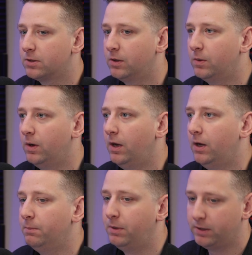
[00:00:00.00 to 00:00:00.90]
So,
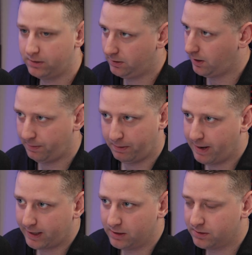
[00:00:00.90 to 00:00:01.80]
but I mean,
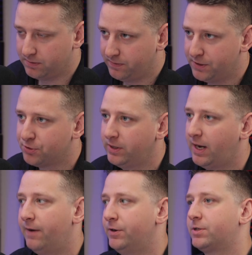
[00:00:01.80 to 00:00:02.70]
mechanism of
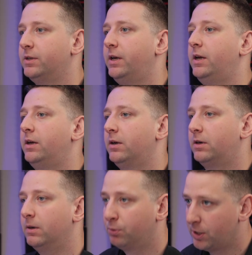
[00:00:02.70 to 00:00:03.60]
injury, obviously
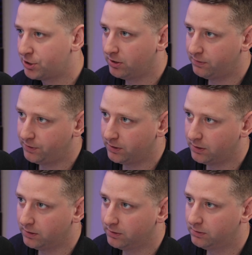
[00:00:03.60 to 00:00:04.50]
compression of
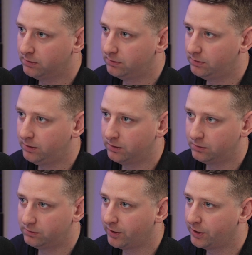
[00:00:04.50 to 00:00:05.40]
your, you
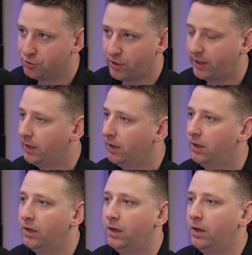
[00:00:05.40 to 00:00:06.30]
know, larynx,
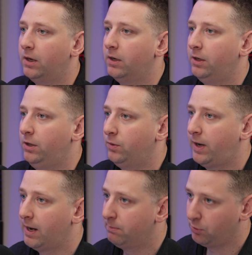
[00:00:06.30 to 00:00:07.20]
trachea, you
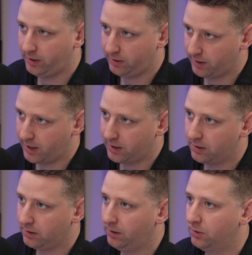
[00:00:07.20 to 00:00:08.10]
can't breathe
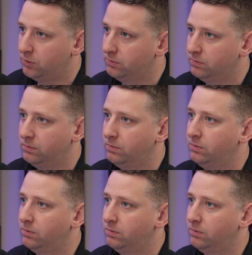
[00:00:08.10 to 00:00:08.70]
then, you know,